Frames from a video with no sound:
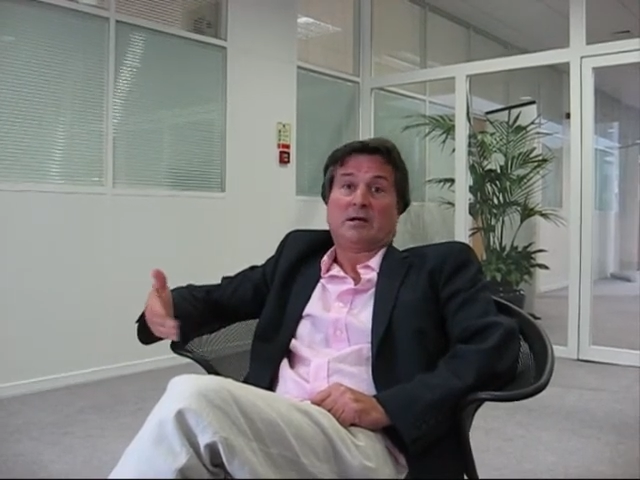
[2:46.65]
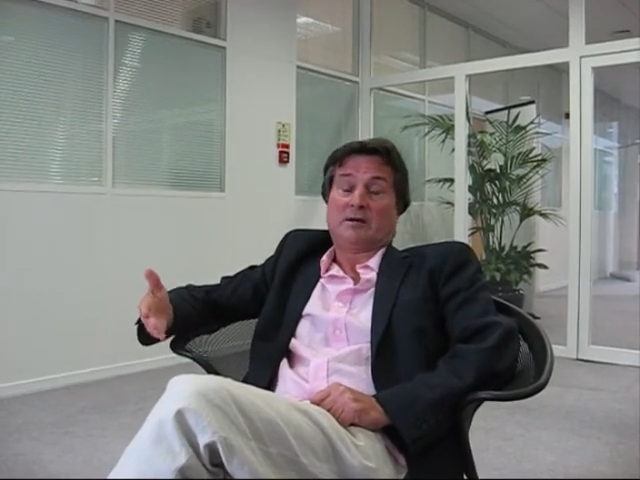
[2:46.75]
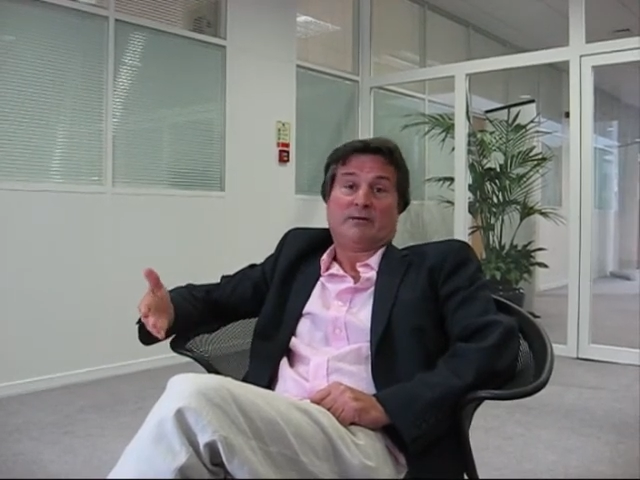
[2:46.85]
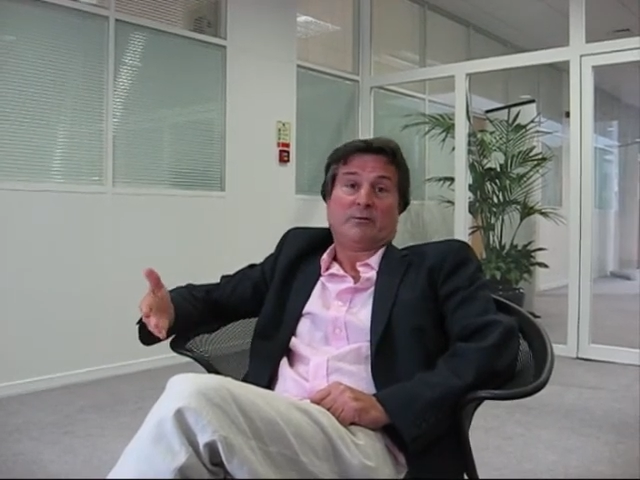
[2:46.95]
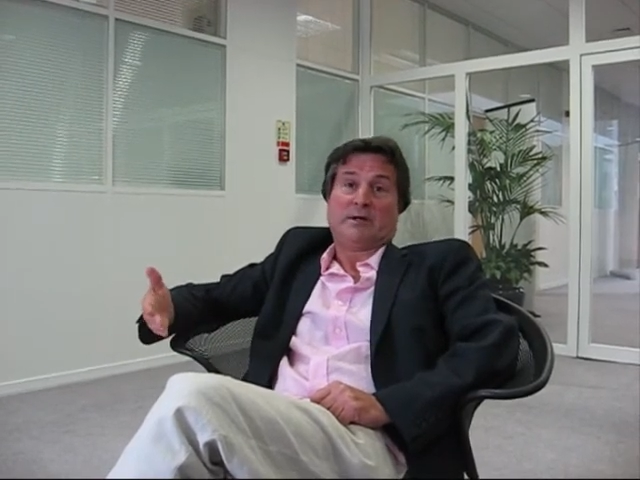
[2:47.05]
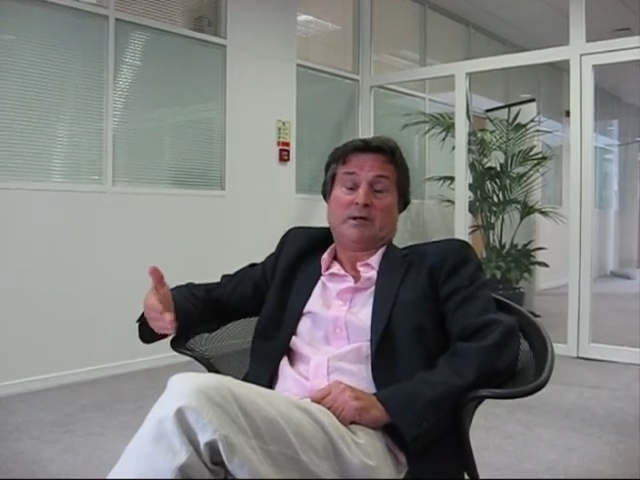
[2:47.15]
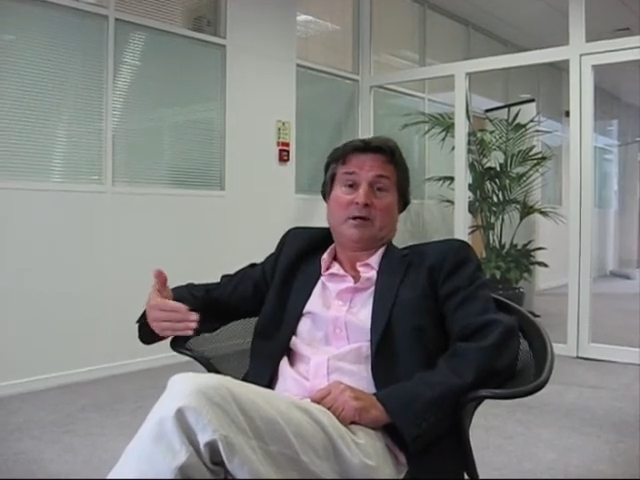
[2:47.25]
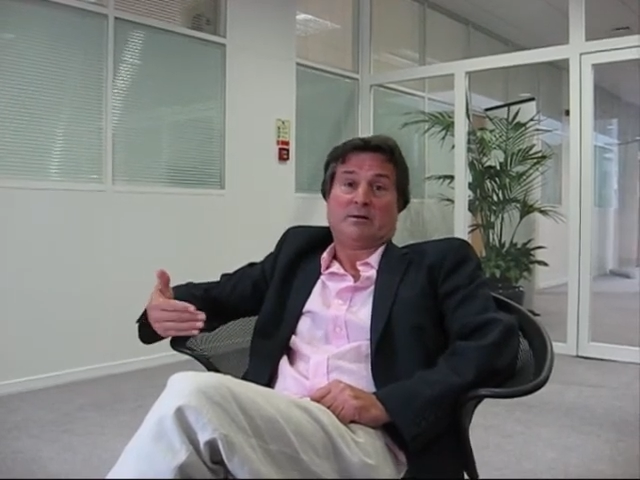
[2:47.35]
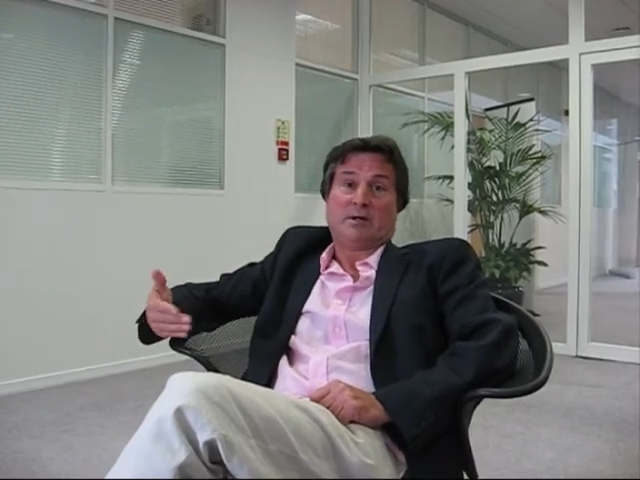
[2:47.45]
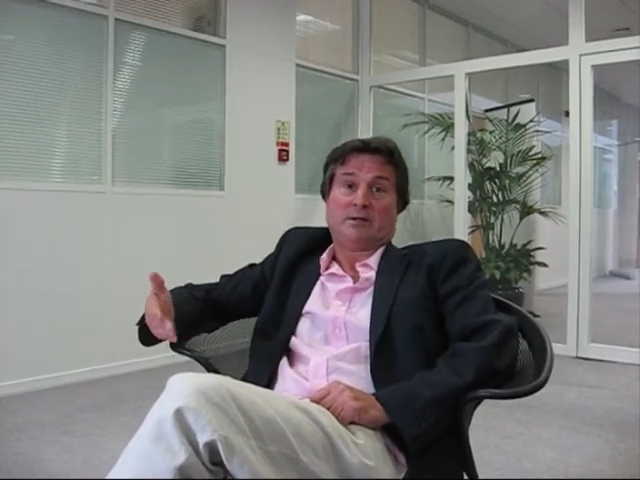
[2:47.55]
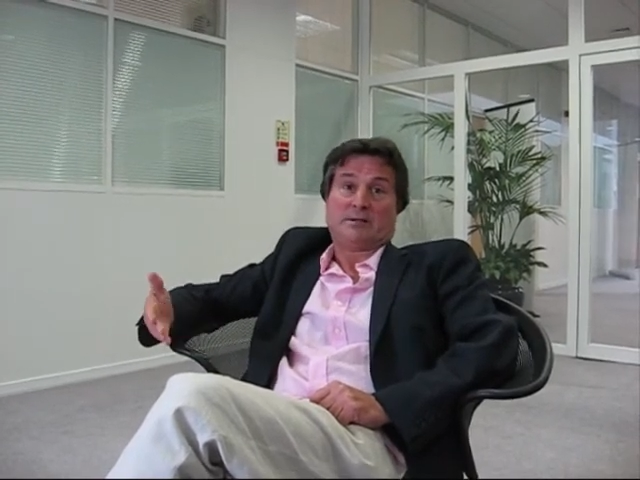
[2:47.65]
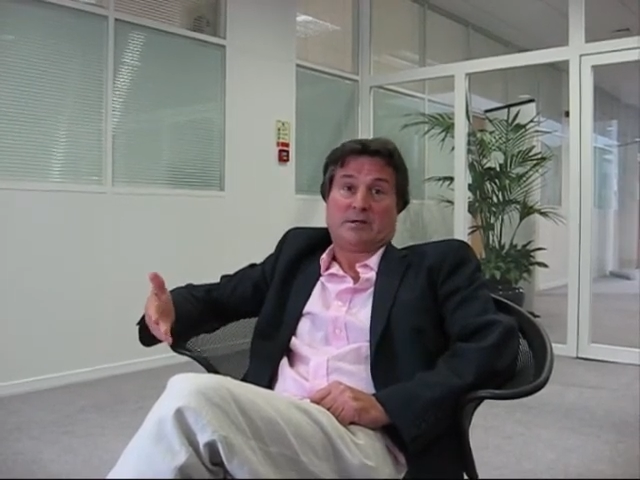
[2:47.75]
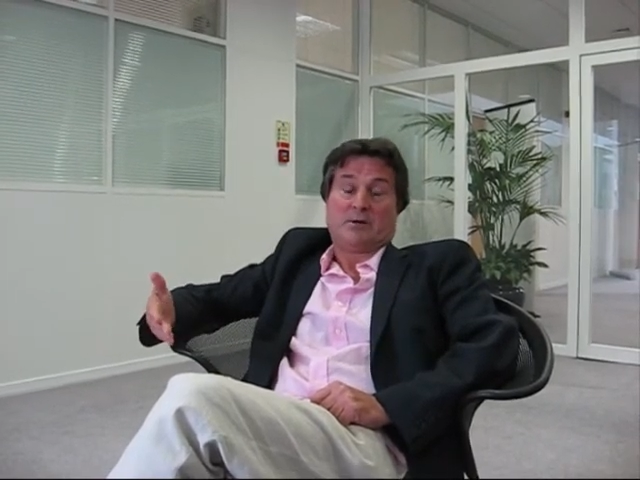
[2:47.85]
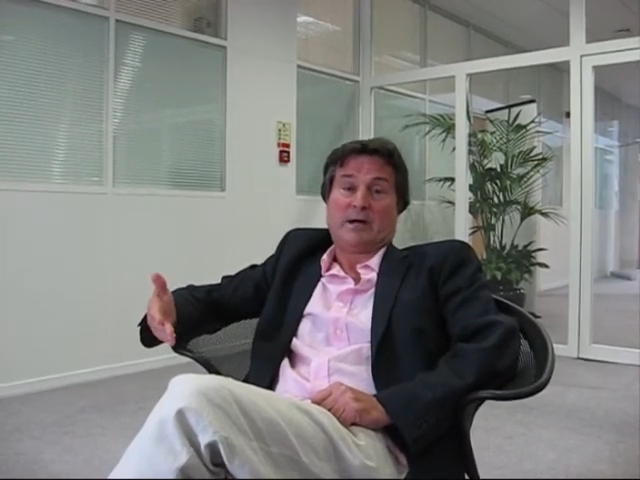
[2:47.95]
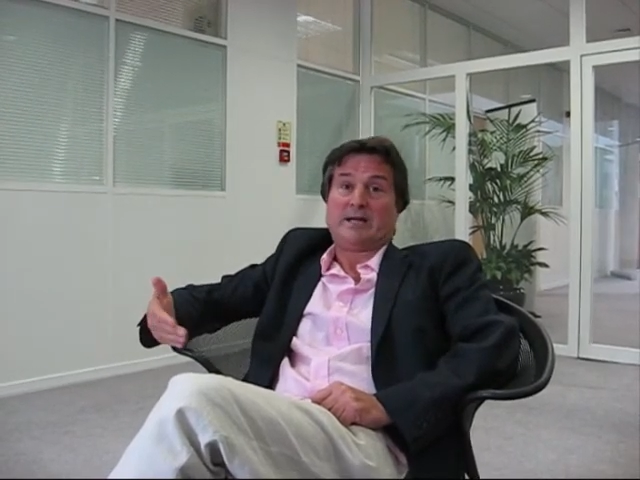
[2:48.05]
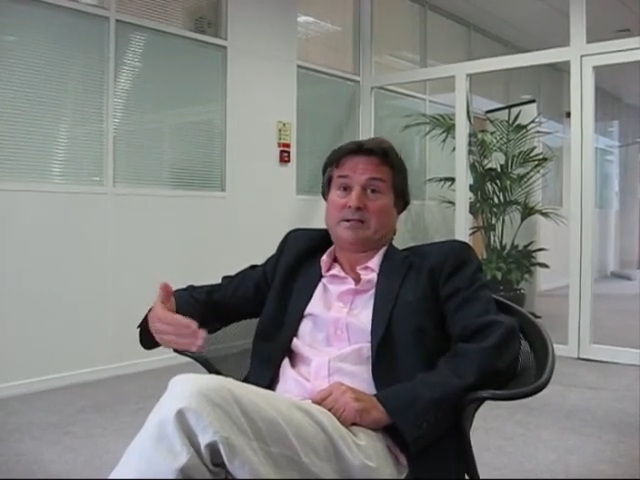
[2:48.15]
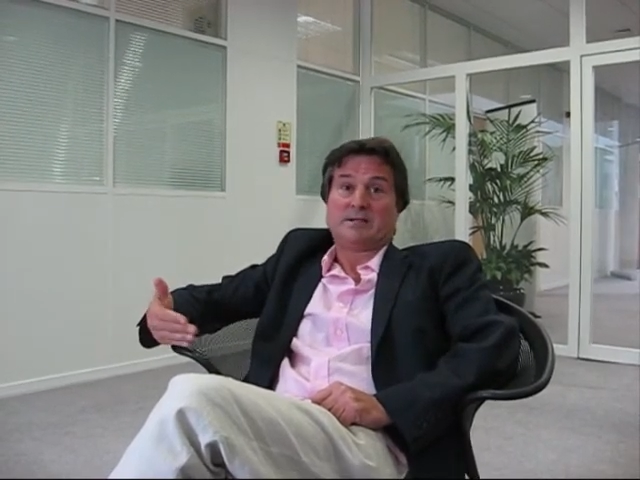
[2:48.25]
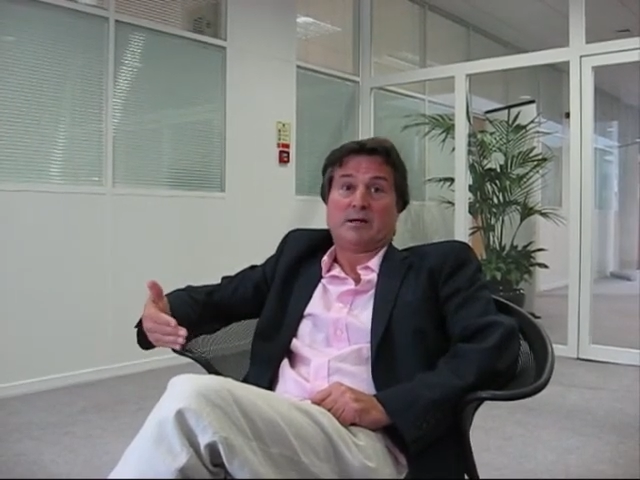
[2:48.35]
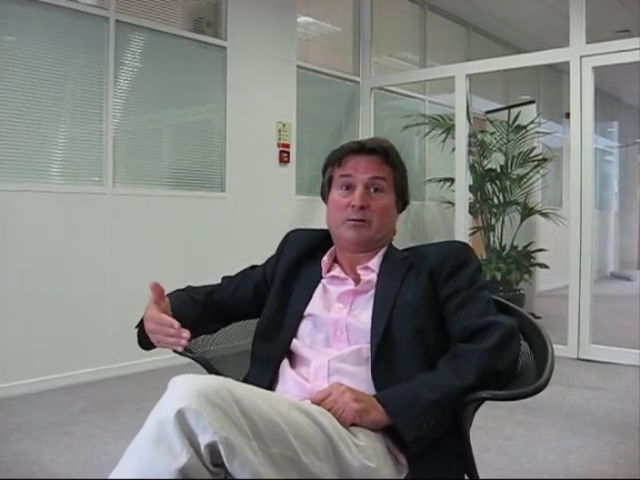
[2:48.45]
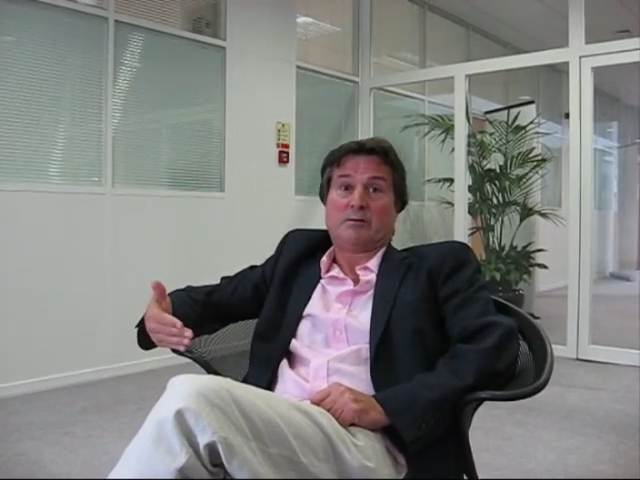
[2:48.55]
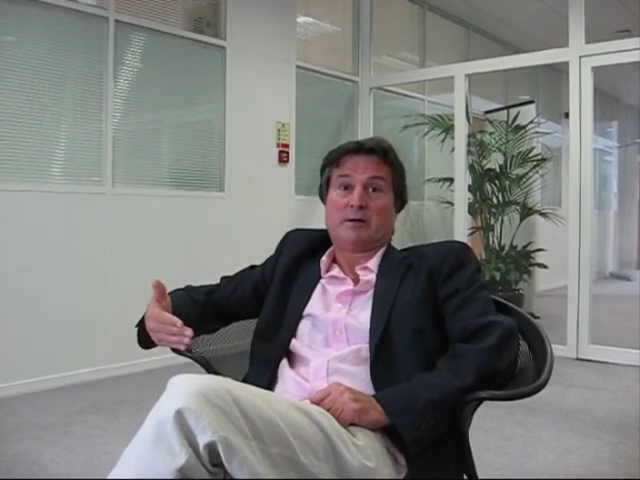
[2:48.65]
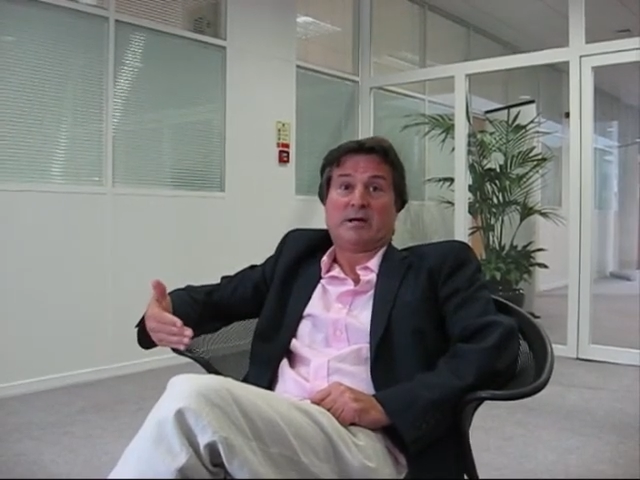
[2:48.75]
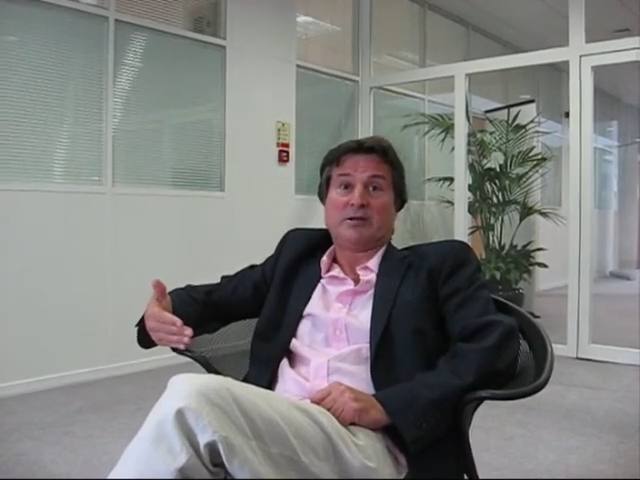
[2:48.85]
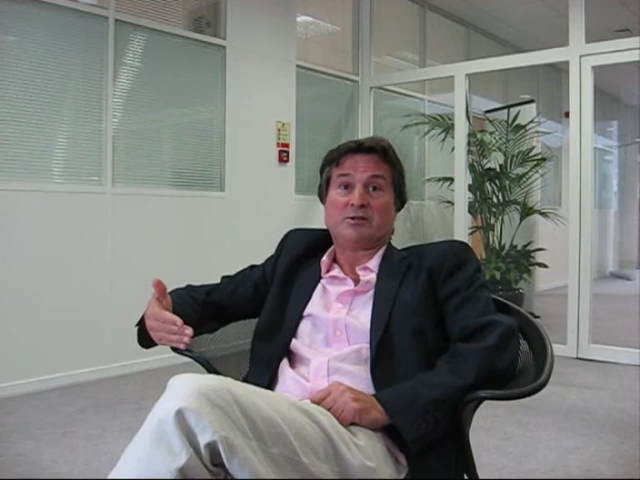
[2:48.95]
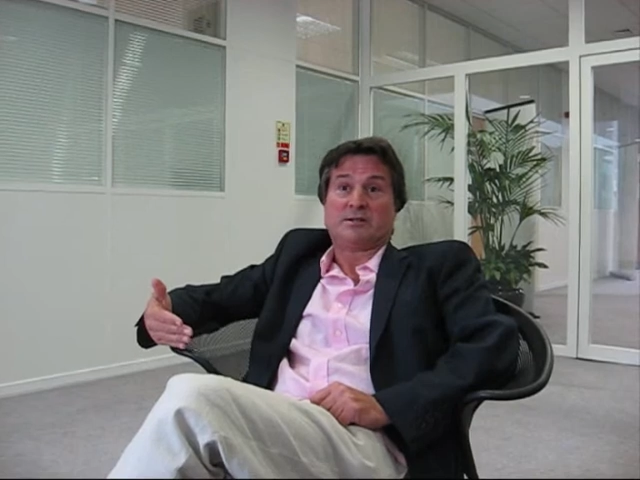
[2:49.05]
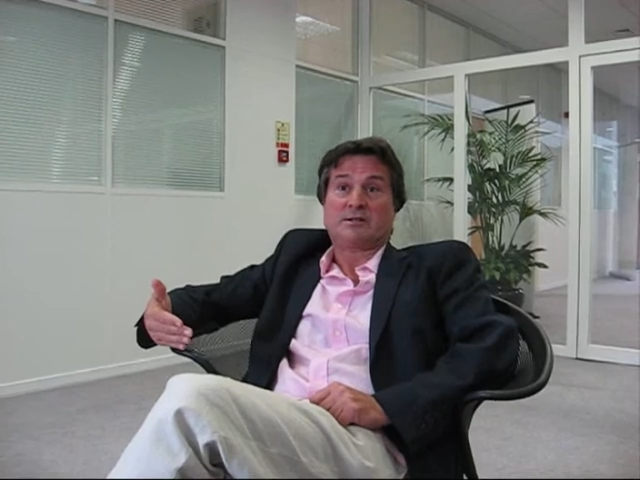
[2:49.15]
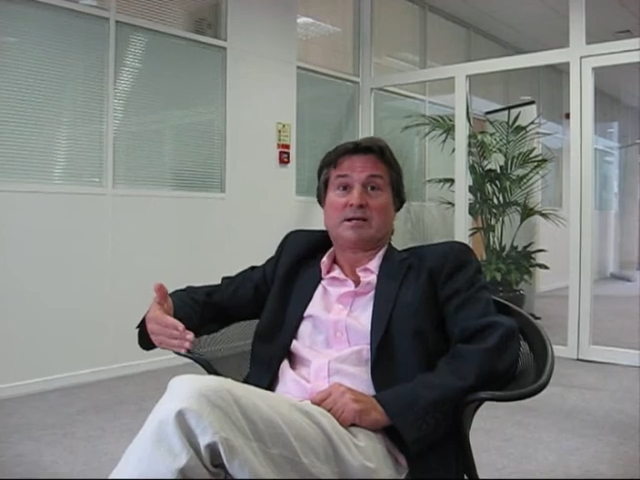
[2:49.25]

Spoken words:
if we undergo 8 to 10 replications,